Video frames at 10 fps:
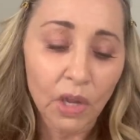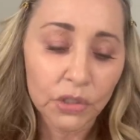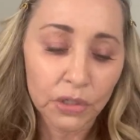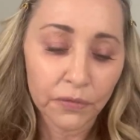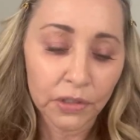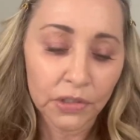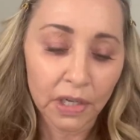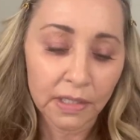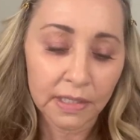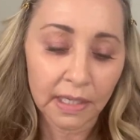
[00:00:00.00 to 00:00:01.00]
So if you're
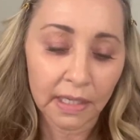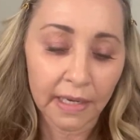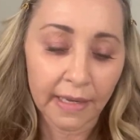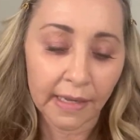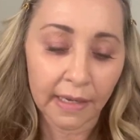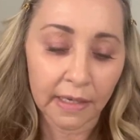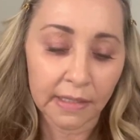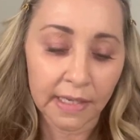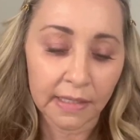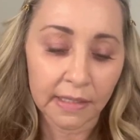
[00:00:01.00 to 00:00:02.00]
dark skin, I can't
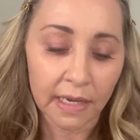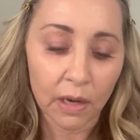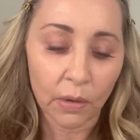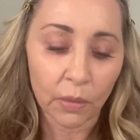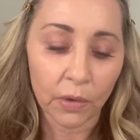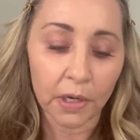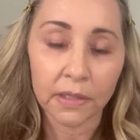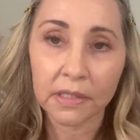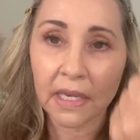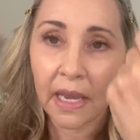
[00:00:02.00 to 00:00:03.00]
attest to how it
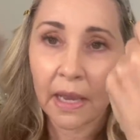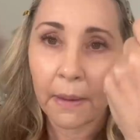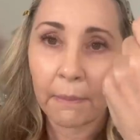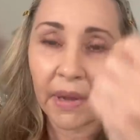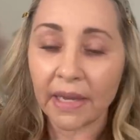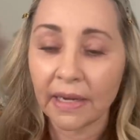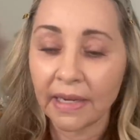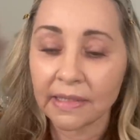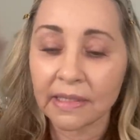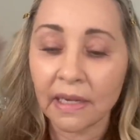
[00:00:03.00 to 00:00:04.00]
works, but
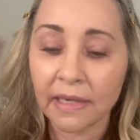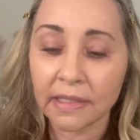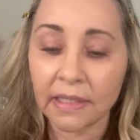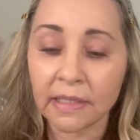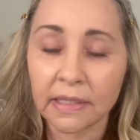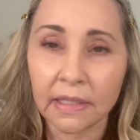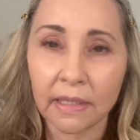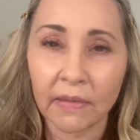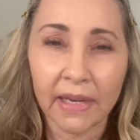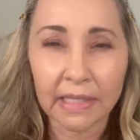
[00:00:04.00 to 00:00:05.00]
it's not tinted
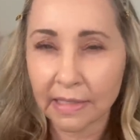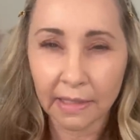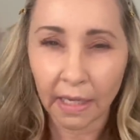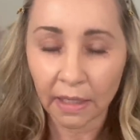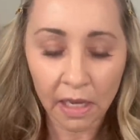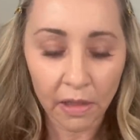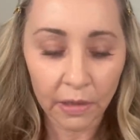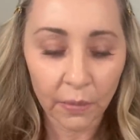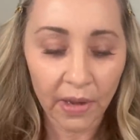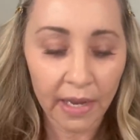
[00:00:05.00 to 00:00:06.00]
in like a skin
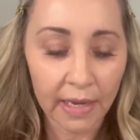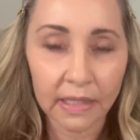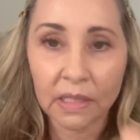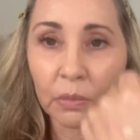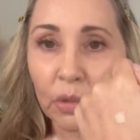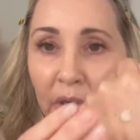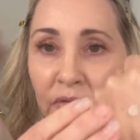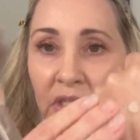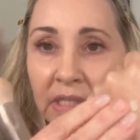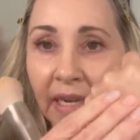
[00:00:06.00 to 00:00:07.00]
color way. It's more of
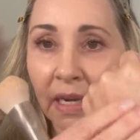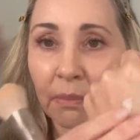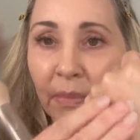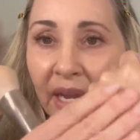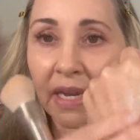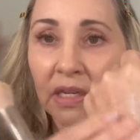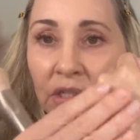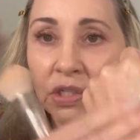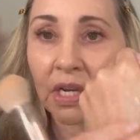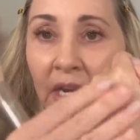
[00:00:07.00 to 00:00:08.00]
just like a
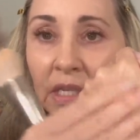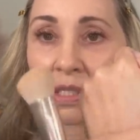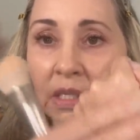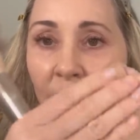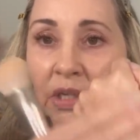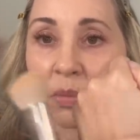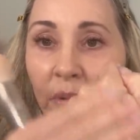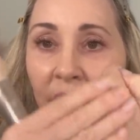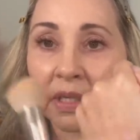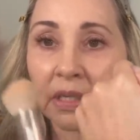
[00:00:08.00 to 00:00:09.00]
beige. So when you
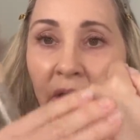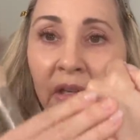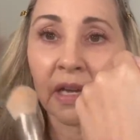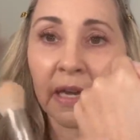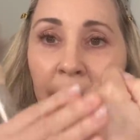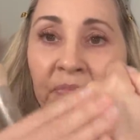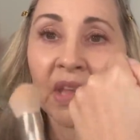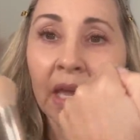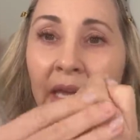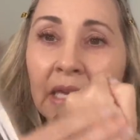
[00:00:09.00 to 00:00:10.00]
put it on,
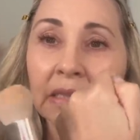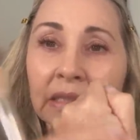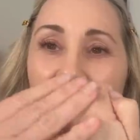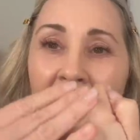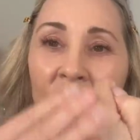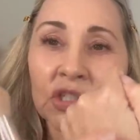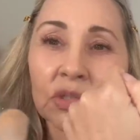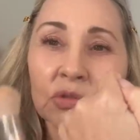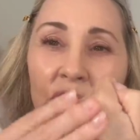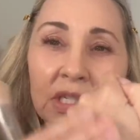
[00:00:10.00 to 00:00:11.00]
it lightens
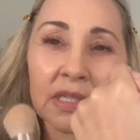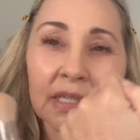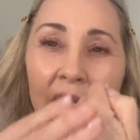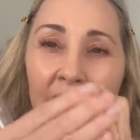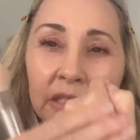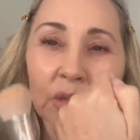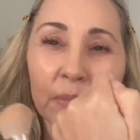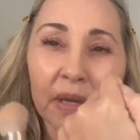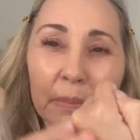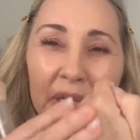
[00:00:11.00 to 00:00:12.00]
you just a little
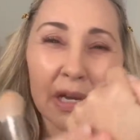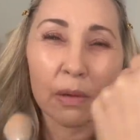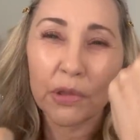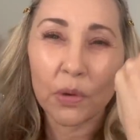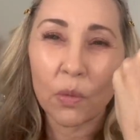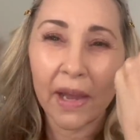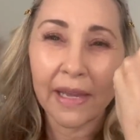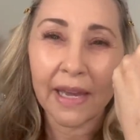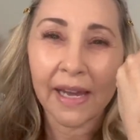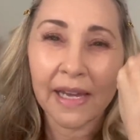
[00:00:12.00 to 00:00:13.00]
bit, but not with a white
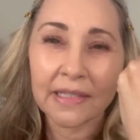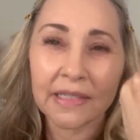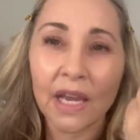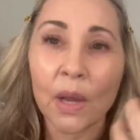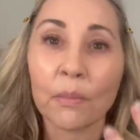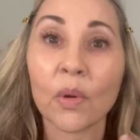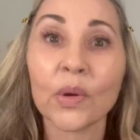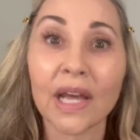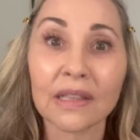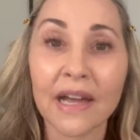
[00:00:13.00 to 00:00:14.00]
cast. But
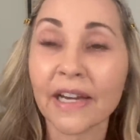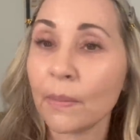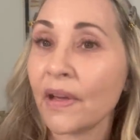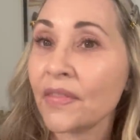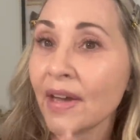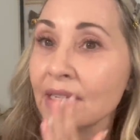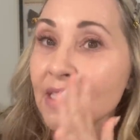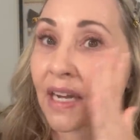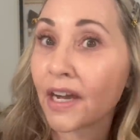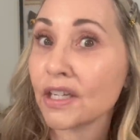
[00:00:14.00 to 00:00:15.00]
what I like about that is
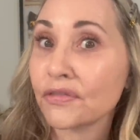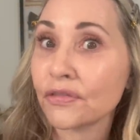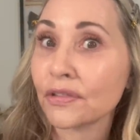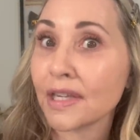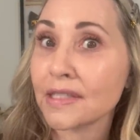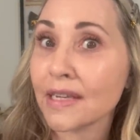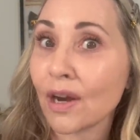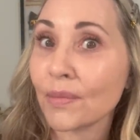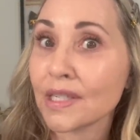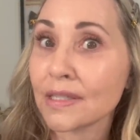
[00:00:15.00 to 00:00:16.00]
it kind of floods
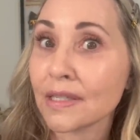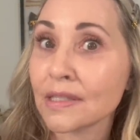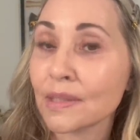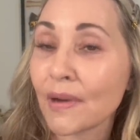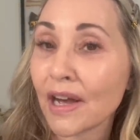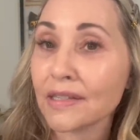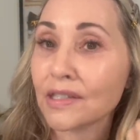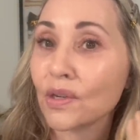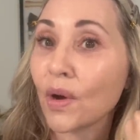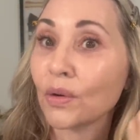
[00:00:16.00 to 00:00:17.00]
out my sunspots.
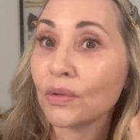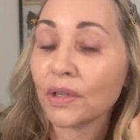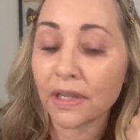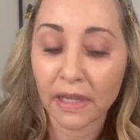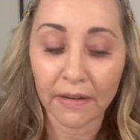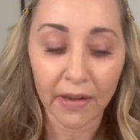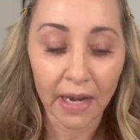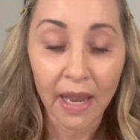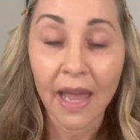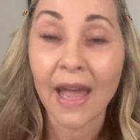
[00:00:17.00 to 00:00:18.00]
So I really love
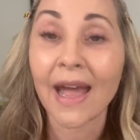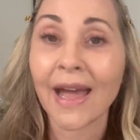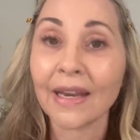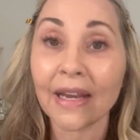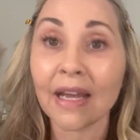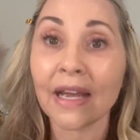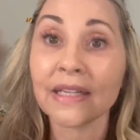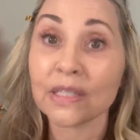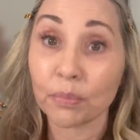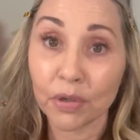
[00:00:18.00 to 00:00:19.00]
it. And
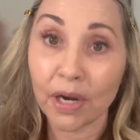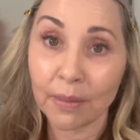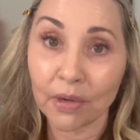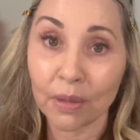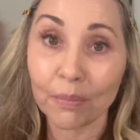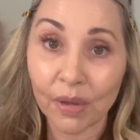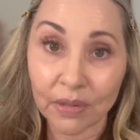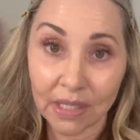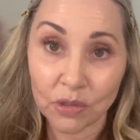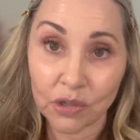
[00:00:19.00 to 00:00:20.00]
it's a primer
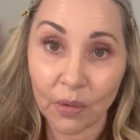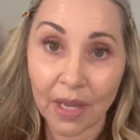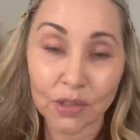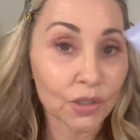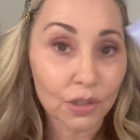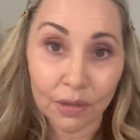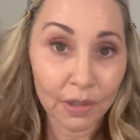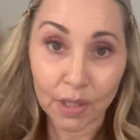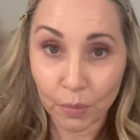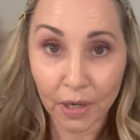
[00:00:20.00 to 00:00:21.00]
built into it. So you don't
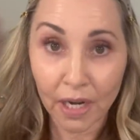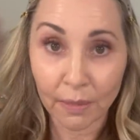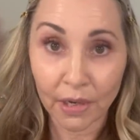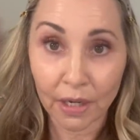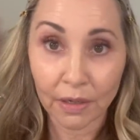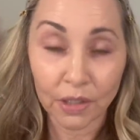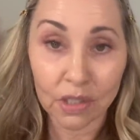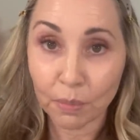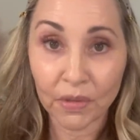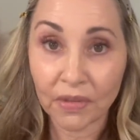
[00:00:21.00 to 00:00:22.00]
need primer. You
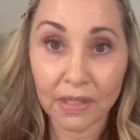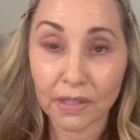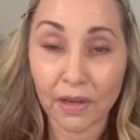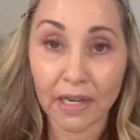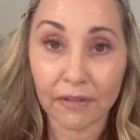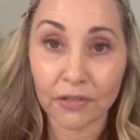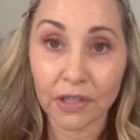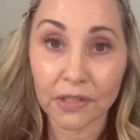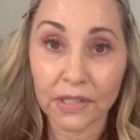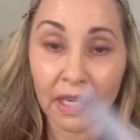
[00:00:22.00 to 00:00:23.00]
just put this on after
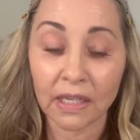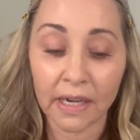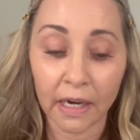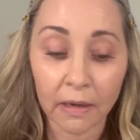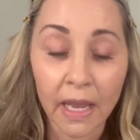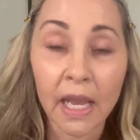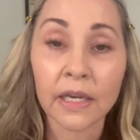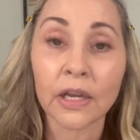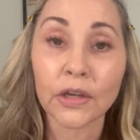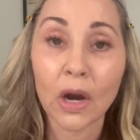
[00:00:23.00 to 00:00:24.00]
your skincare.
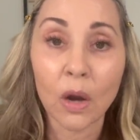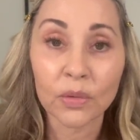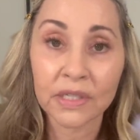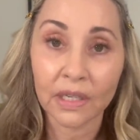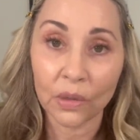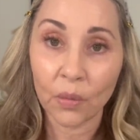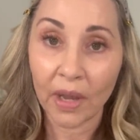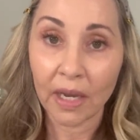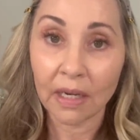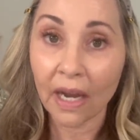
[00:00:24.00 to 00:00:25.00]
Now you're always going to
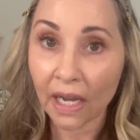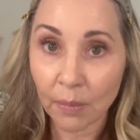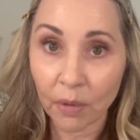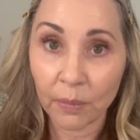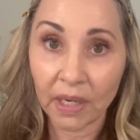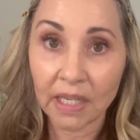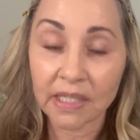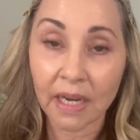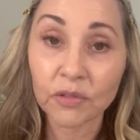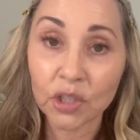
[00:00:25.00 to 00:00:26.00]
wait a couple
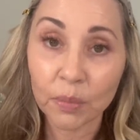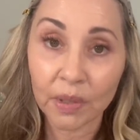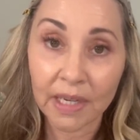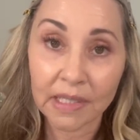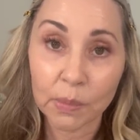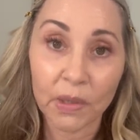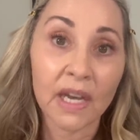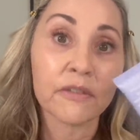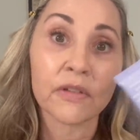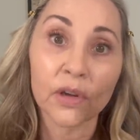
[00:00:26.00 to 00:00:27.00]
minutes after you put S P
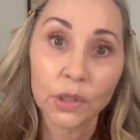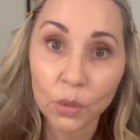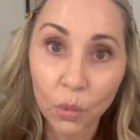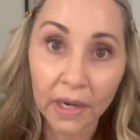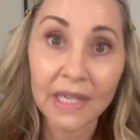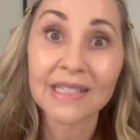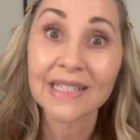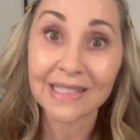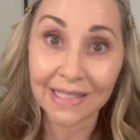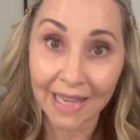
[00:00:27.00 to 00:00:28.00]
F on. You want it
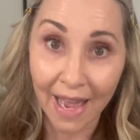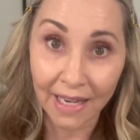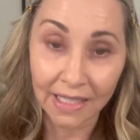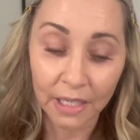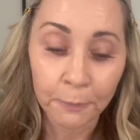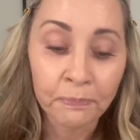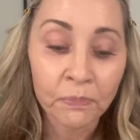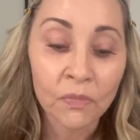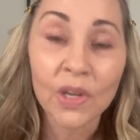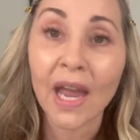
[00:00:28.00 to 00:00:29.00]
to set.
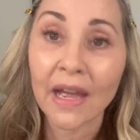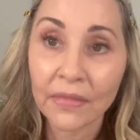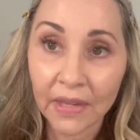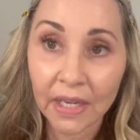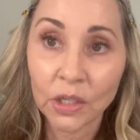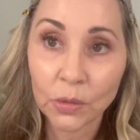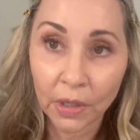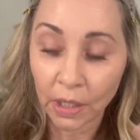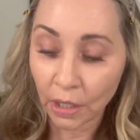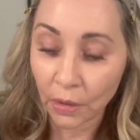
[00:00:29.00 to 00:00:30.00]
And then you
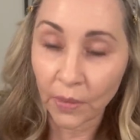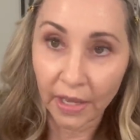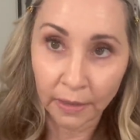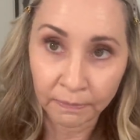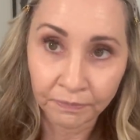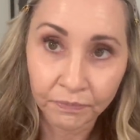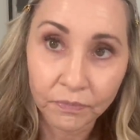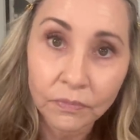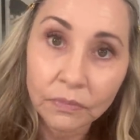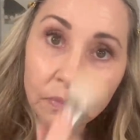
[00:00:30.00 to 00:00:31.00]
can go in
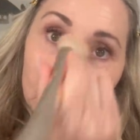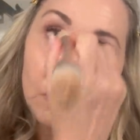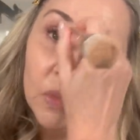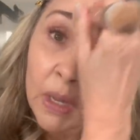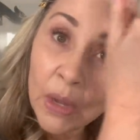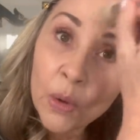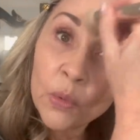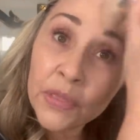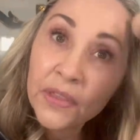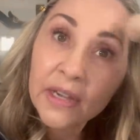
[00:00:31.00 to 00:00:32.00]

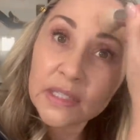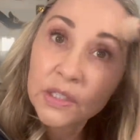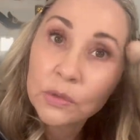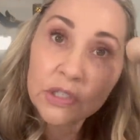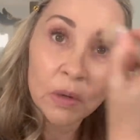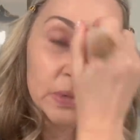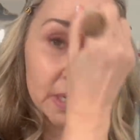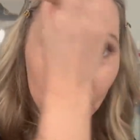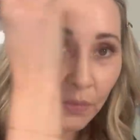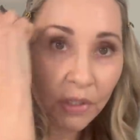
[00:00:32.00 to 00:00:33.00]
with this. You don't
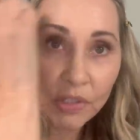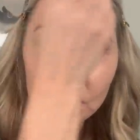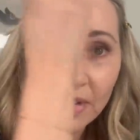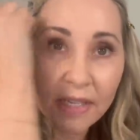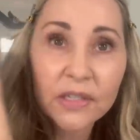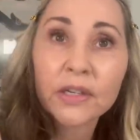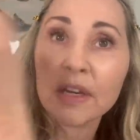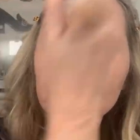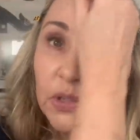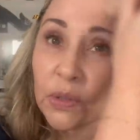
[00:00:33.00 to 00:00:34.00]
need a moisturizer
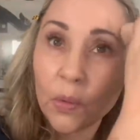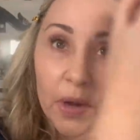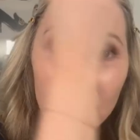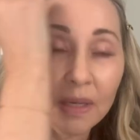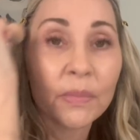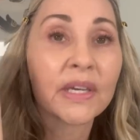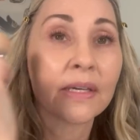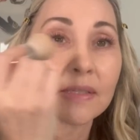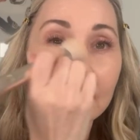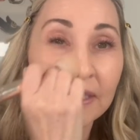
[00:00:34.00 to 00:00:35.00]
if you're oily
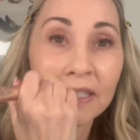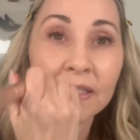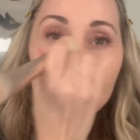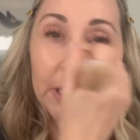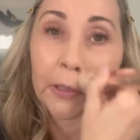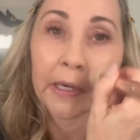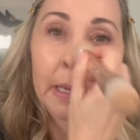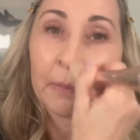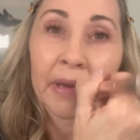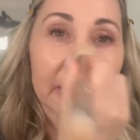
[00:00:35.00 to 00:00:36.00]
because this is a
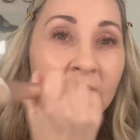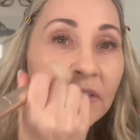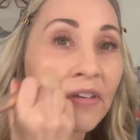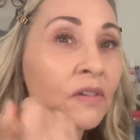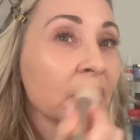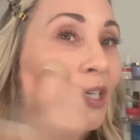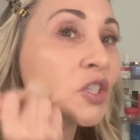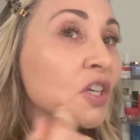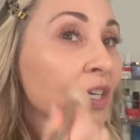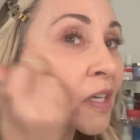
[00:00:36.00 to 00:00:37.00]
cream-based
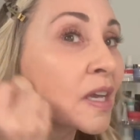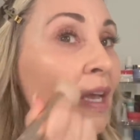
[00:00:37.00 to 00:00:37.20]
foundation.